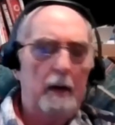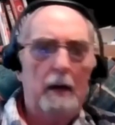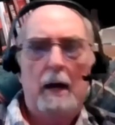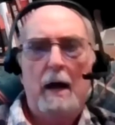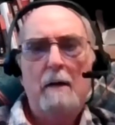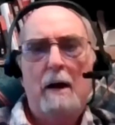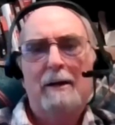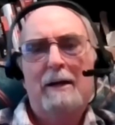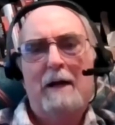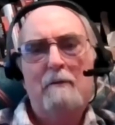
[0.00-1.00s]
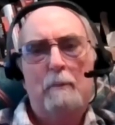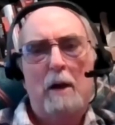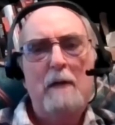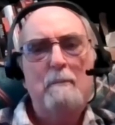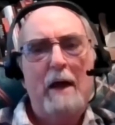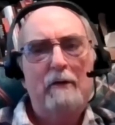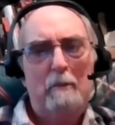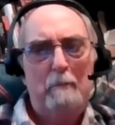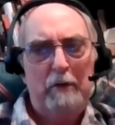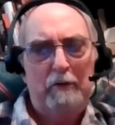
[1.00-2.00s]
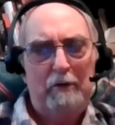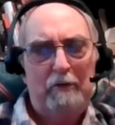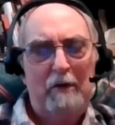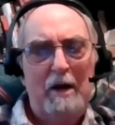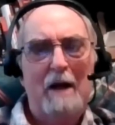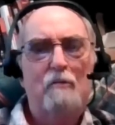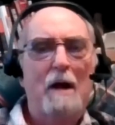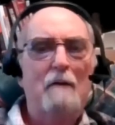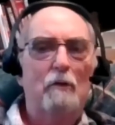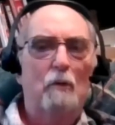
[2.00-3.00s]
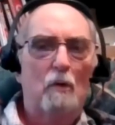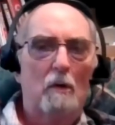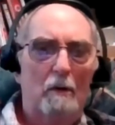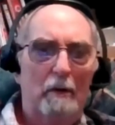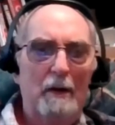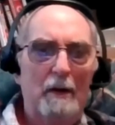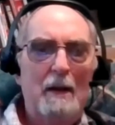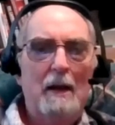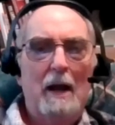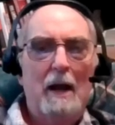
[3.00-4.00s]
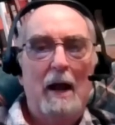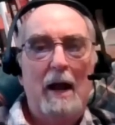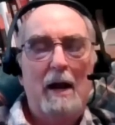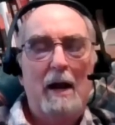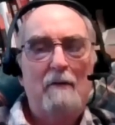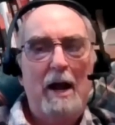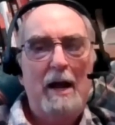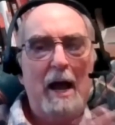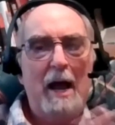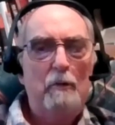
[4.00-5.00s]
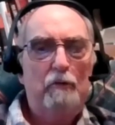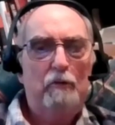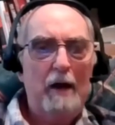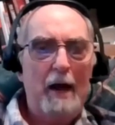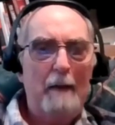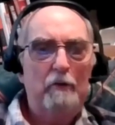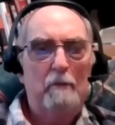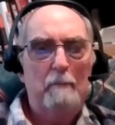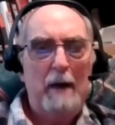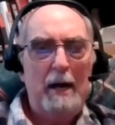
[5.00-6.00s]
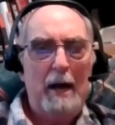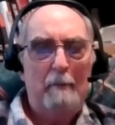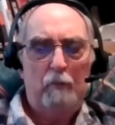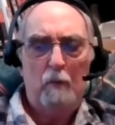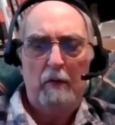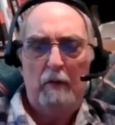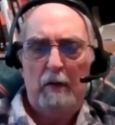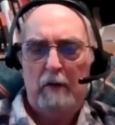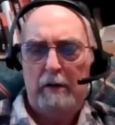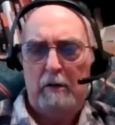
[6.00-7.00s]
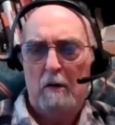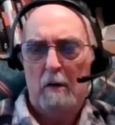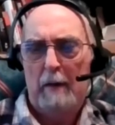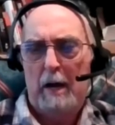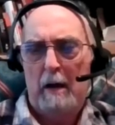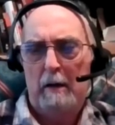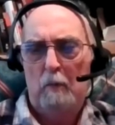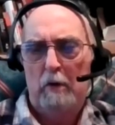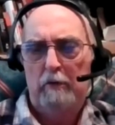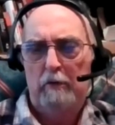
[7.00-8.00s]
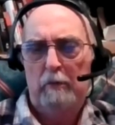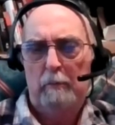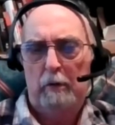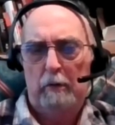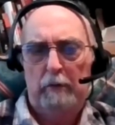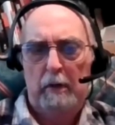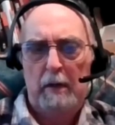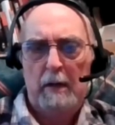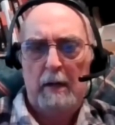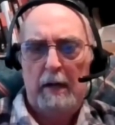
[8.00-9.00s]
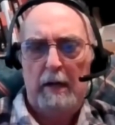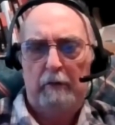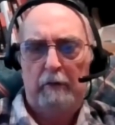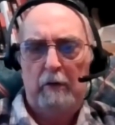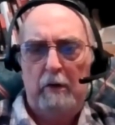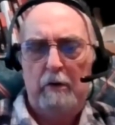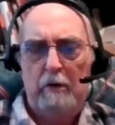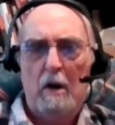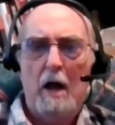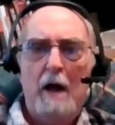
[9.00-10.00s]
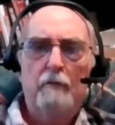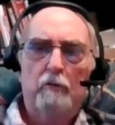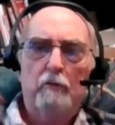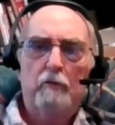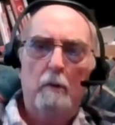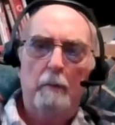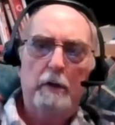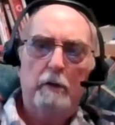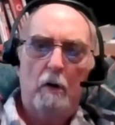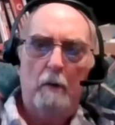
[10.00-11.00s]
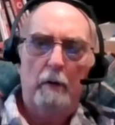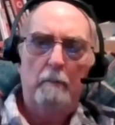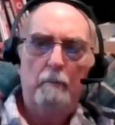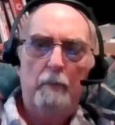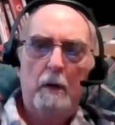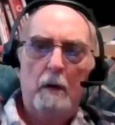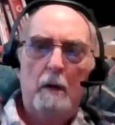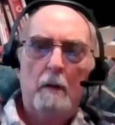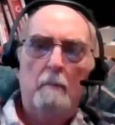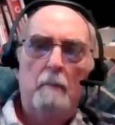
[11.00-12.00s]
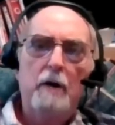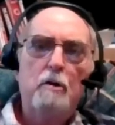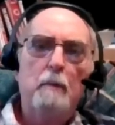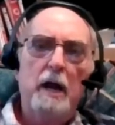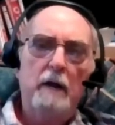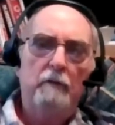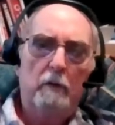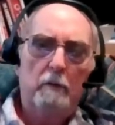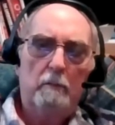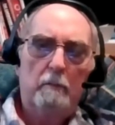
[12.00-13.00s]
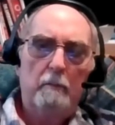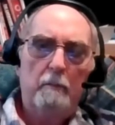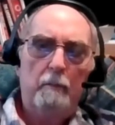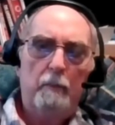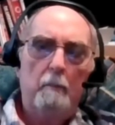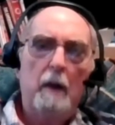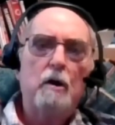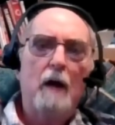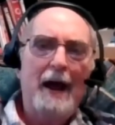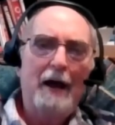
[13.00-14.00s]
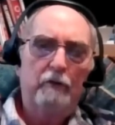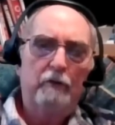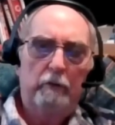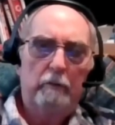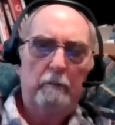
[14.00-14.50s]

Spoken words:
I've applied math to business, and then I've traveled the world, and I've had habits, good habits and bad habits. One of the things I talk about in wisdom tools is your life is going to be determined by your behavior, by your actions.